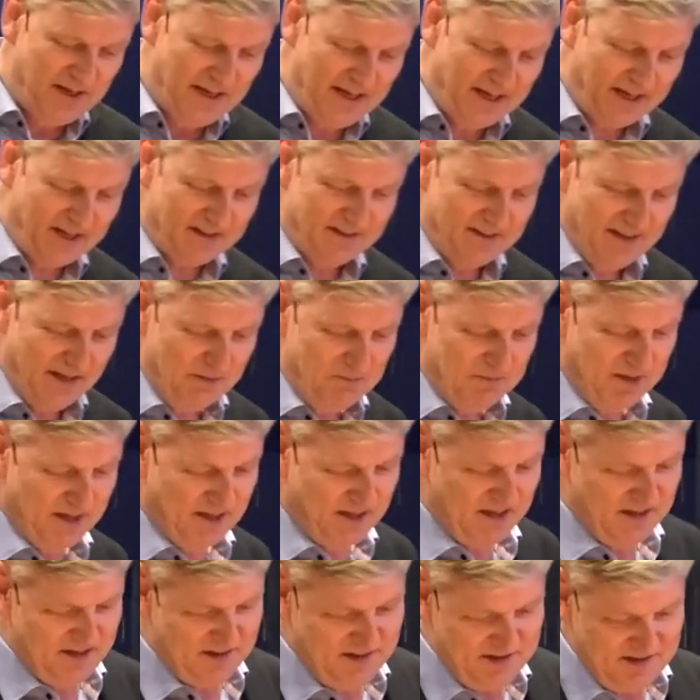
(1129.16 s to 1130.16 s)
an
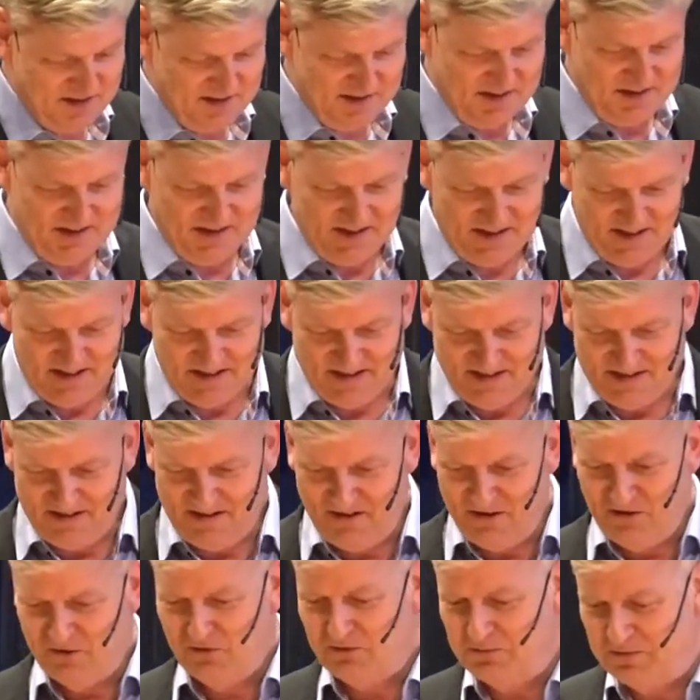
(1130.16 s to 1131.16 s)
academic Uh,
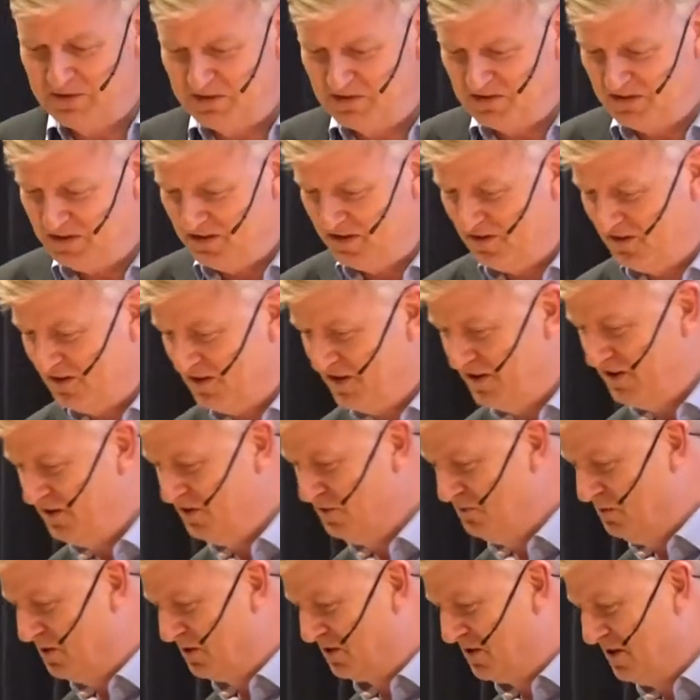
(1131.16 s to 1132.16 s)
hospital, or
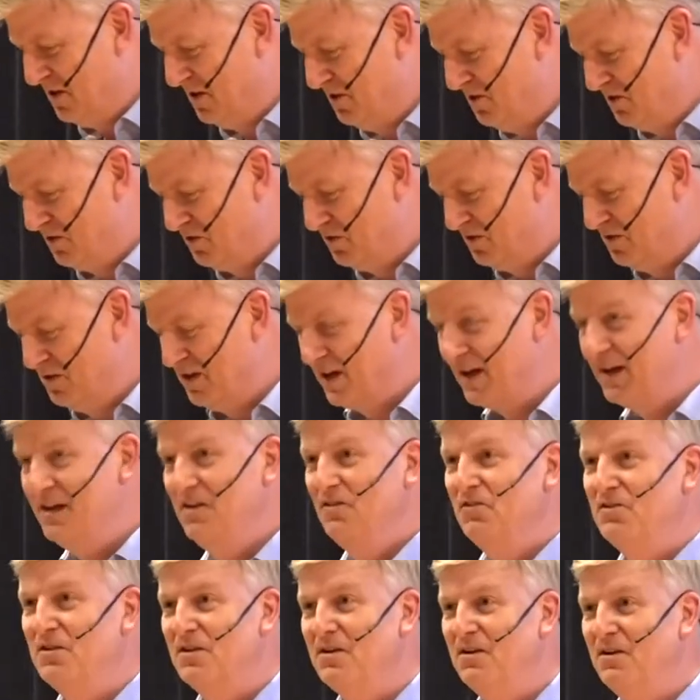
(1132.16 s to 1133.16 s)
you would go to a
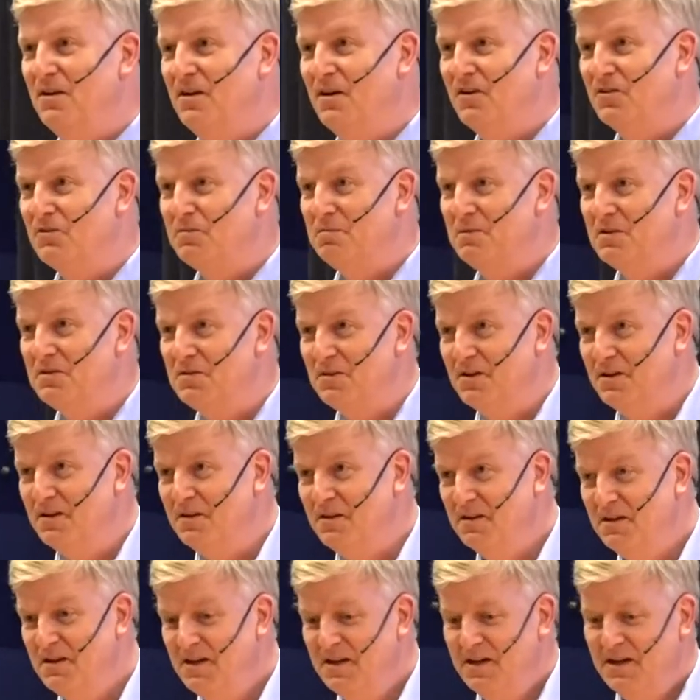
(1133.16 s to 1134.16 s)
regional
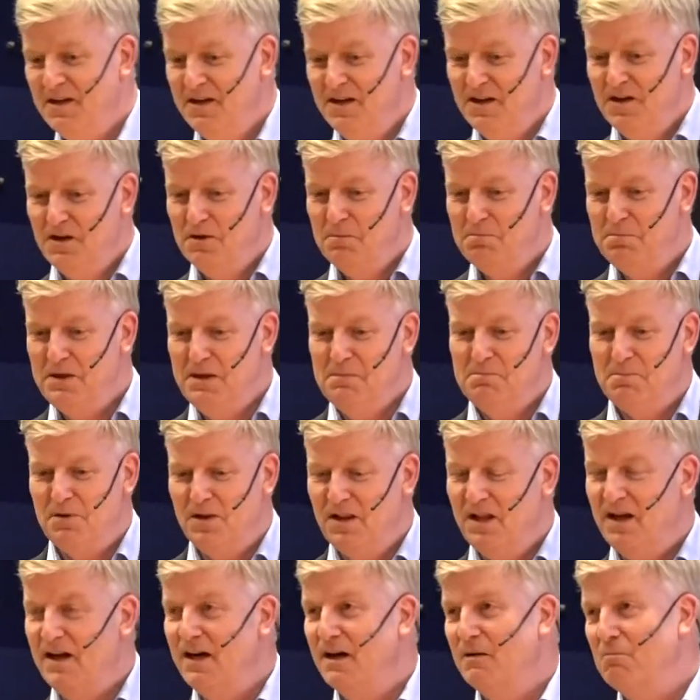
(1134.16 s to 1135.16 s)
hospital,
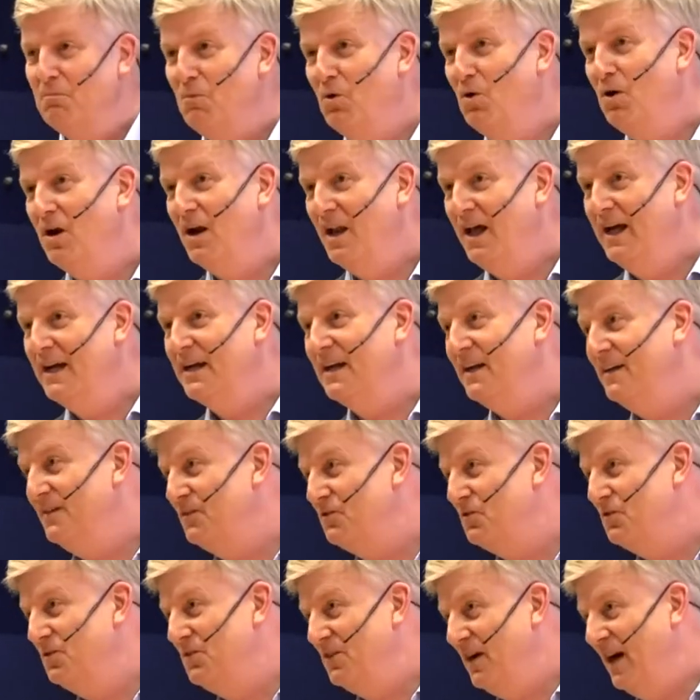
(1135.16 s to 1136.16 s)
people are more
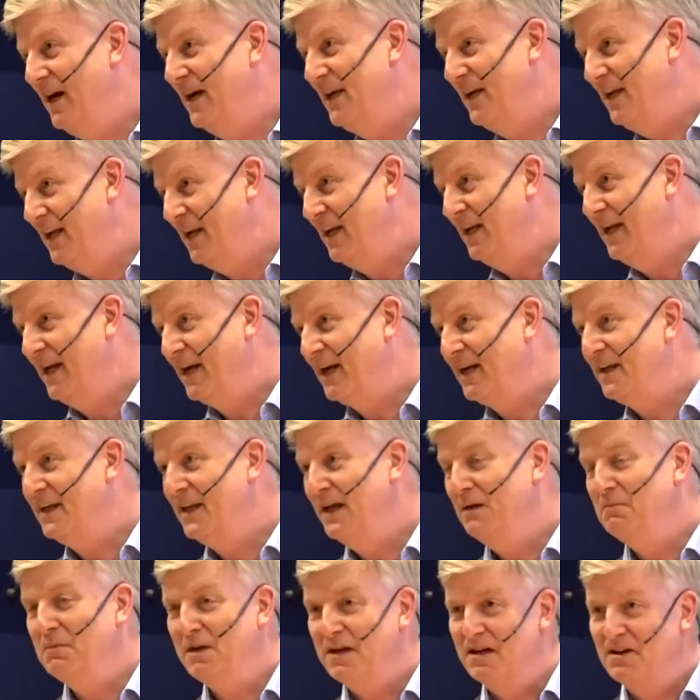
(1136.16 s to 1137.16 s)
likely to die in an
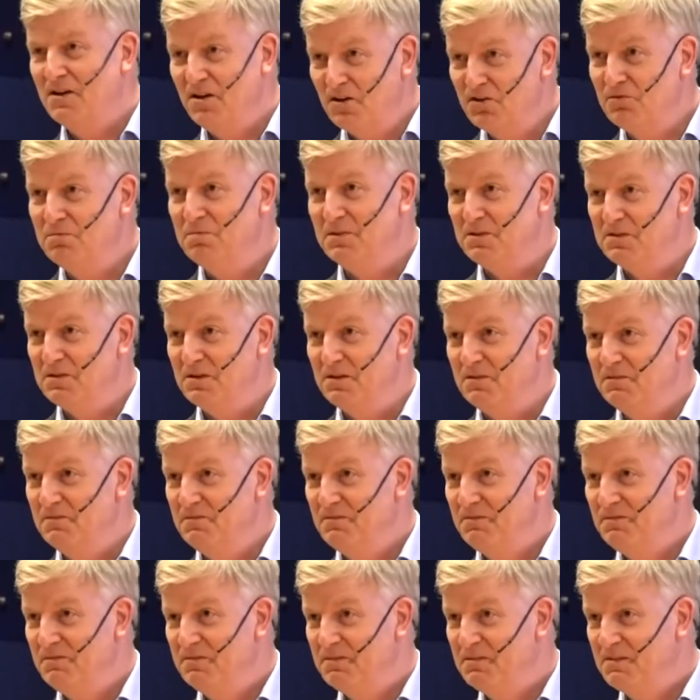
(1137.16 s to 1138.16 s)
academic hospital.
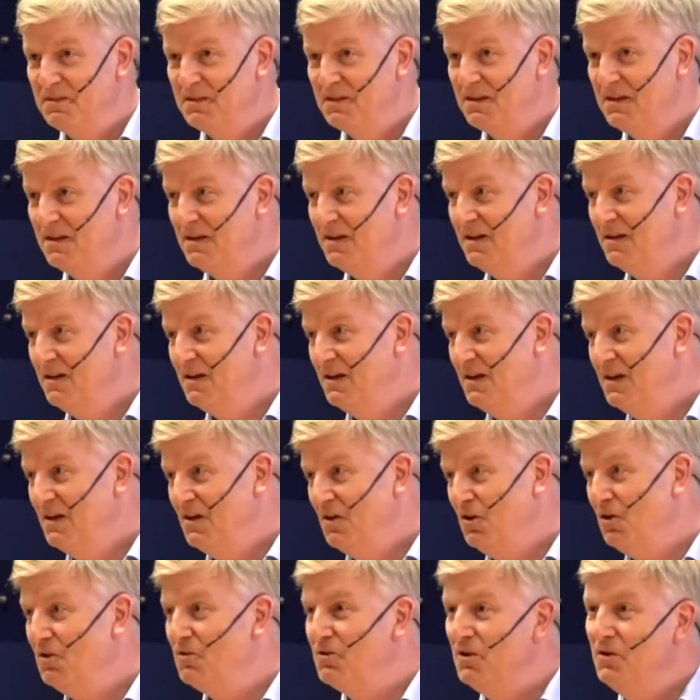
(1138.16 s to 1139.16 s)

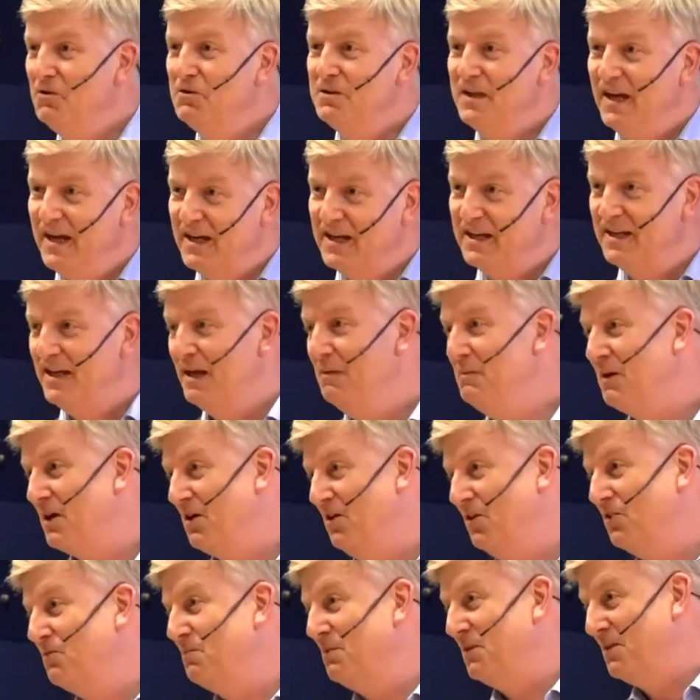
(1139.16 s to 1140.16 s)
Although the
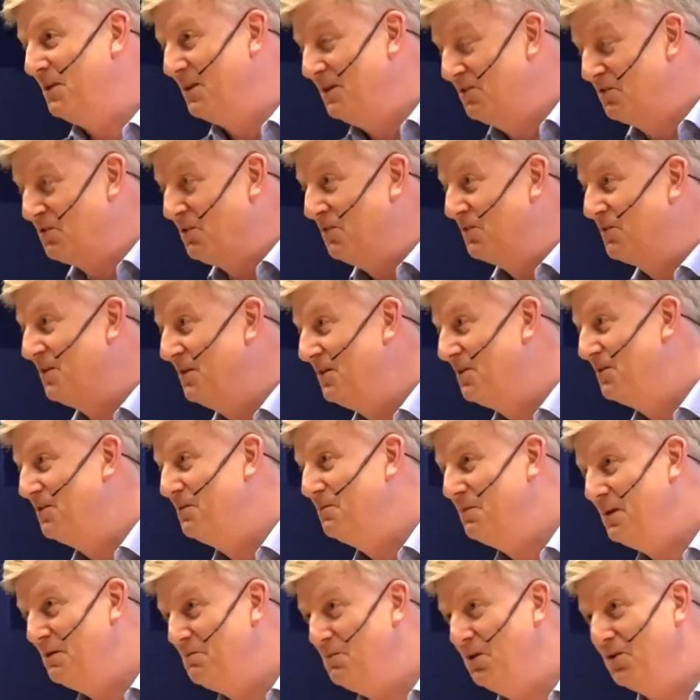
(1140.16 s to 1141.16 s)
academic hospital is considered
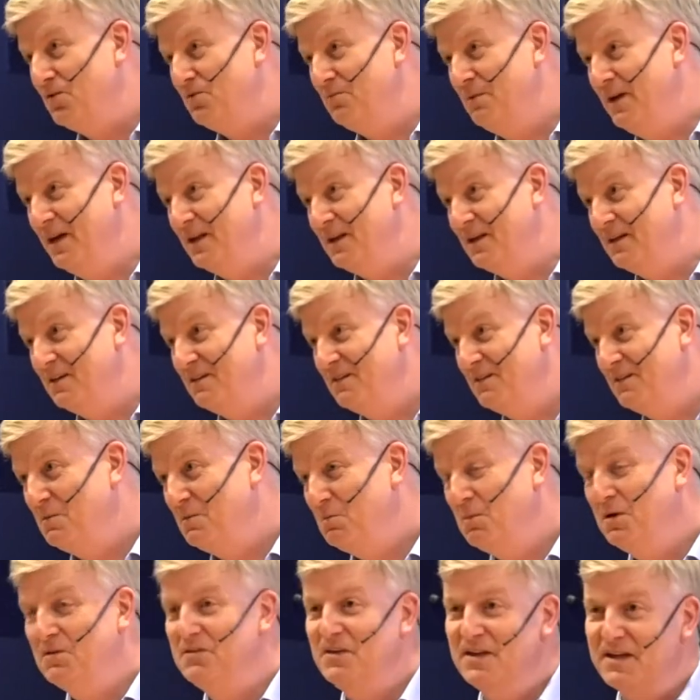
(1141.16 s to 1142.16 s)
to be much better,
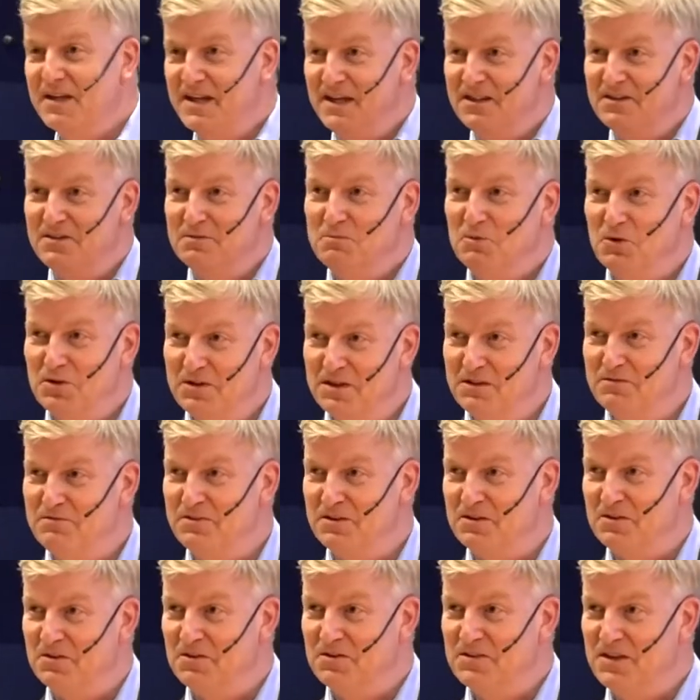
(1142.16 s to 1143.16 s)
but they get the more
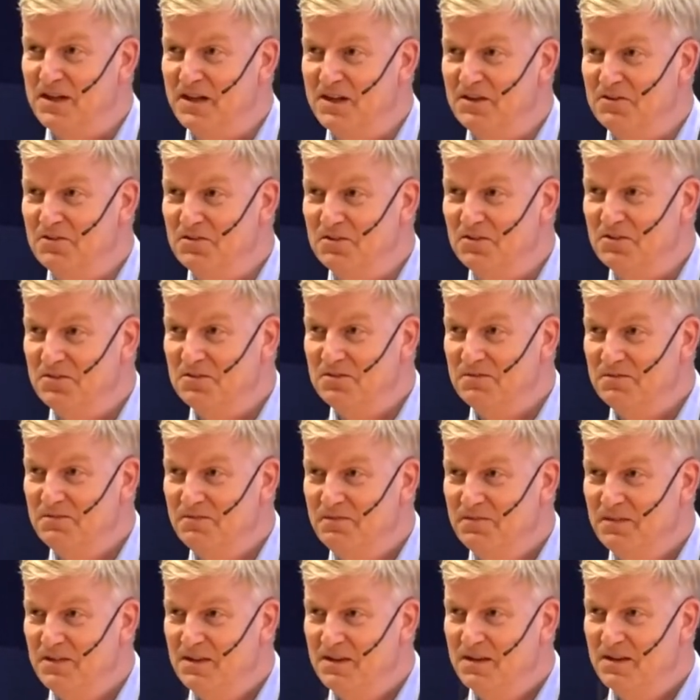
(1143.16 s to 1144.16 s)
difficult cases.
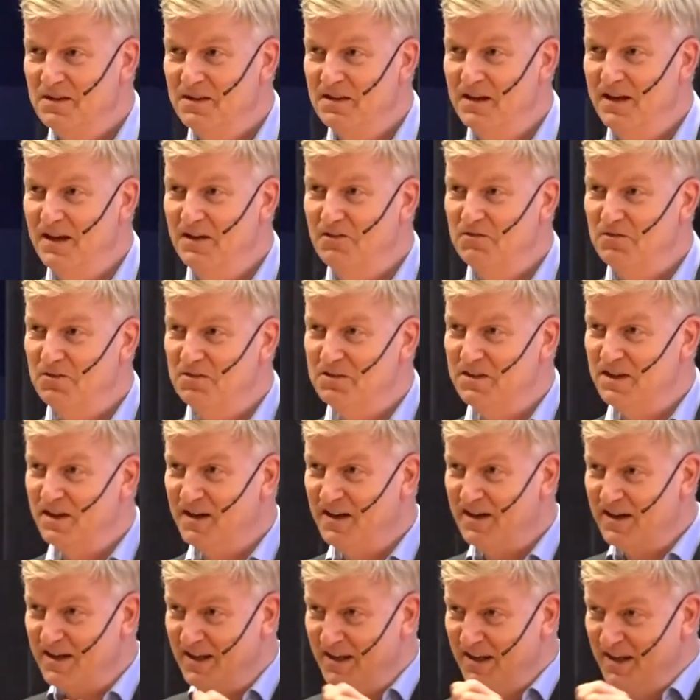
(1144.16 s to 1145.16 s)
Yeah, so
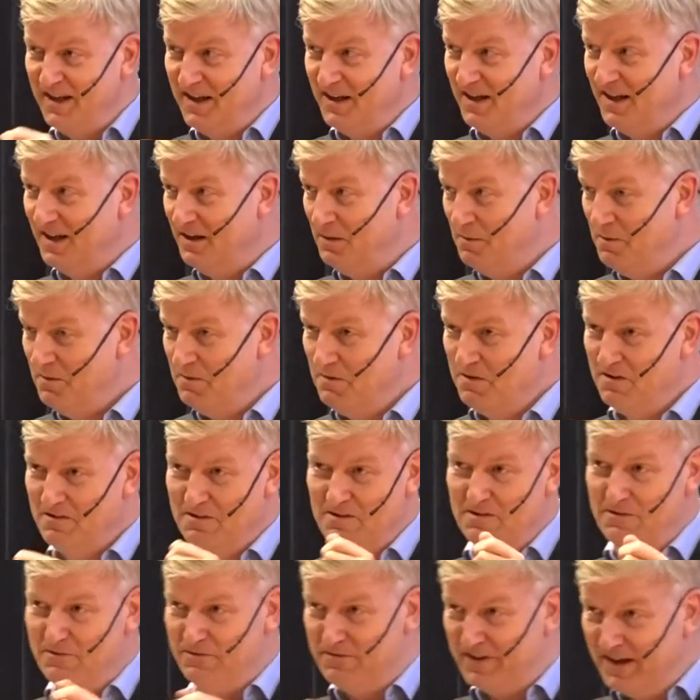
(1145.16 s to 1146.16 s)
there are
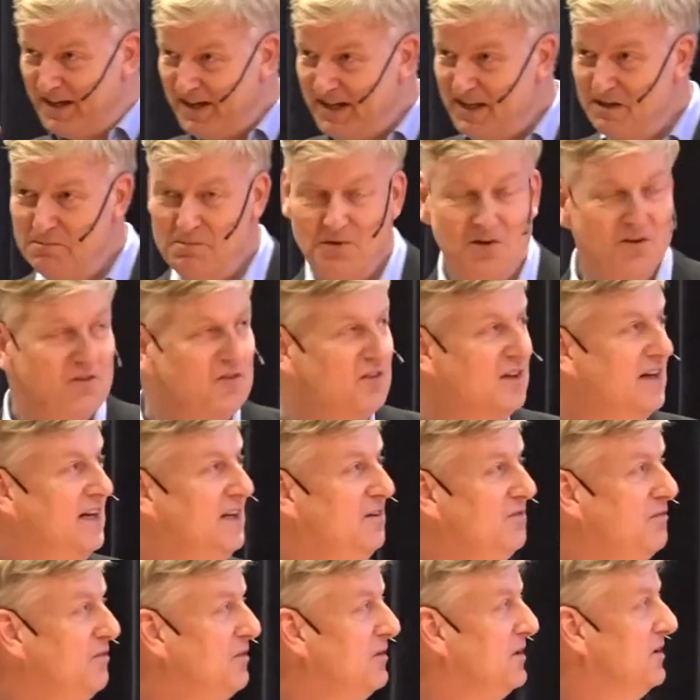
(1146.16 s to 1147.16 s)
variables
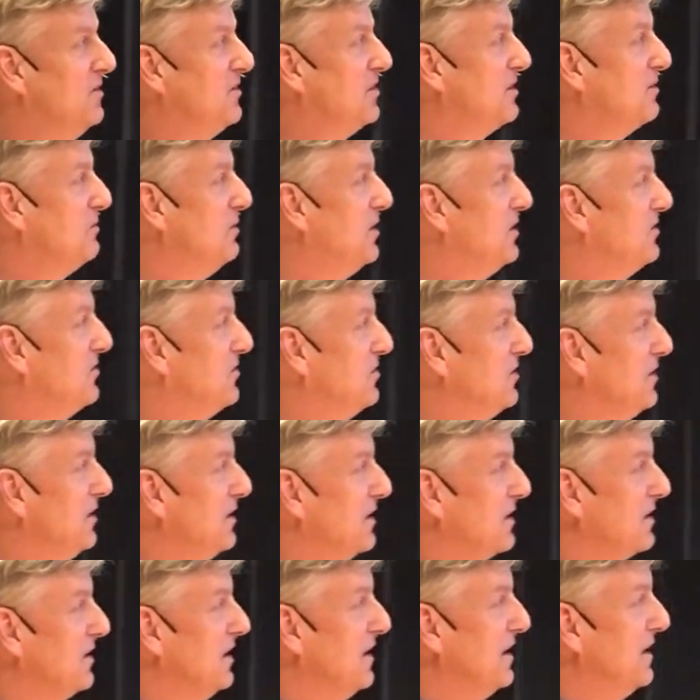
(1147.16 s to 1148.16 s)
influencing what
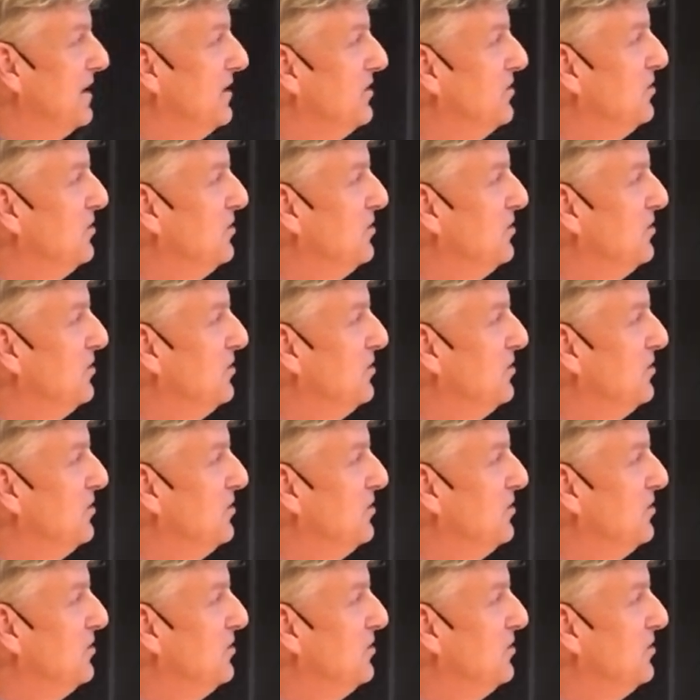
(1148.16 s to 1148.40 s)
you're uh,